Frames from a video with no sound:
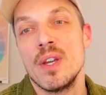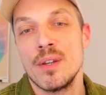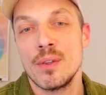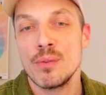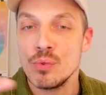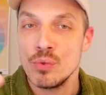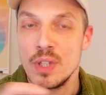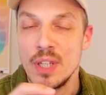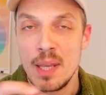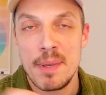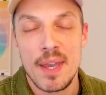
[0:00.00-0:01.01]
through an
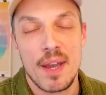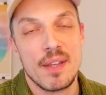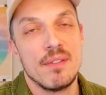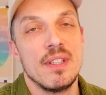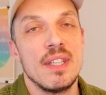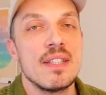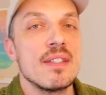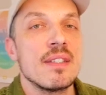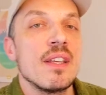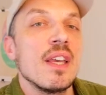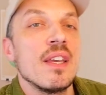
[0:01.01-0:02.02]
API. And that's
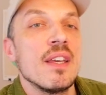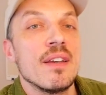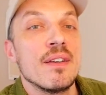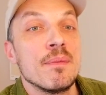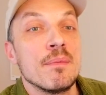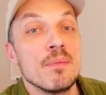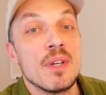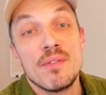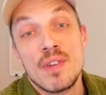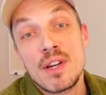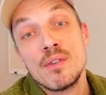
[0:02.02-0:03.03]
a
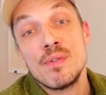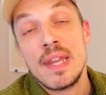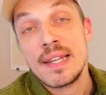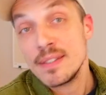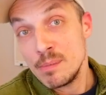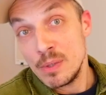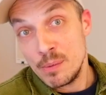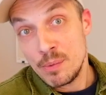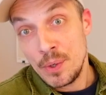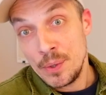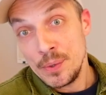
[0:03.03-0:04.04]
very flexible
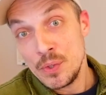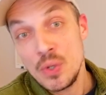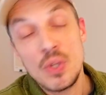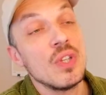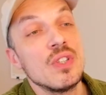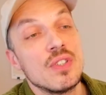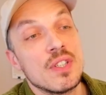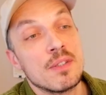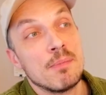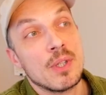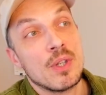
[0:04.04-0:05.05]
approach,
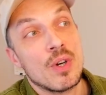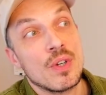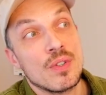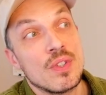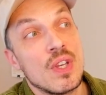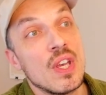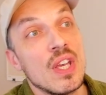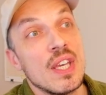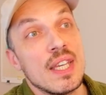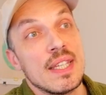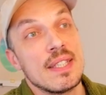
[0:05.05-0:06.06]
just because
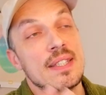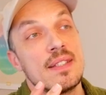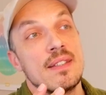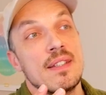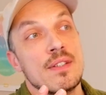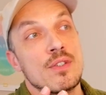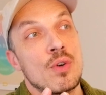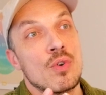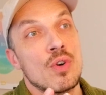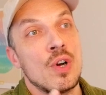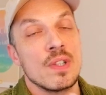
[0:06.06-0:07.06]
it's the
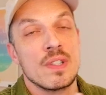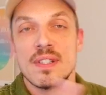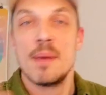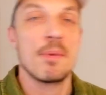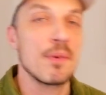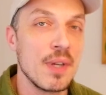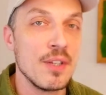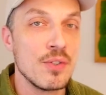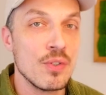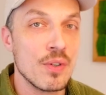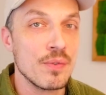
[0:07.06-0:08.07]
so-called
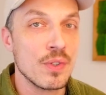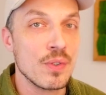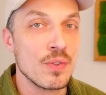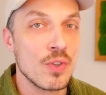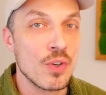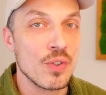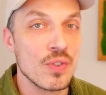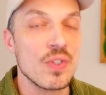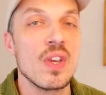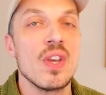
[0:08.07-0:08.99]
separation of concerns.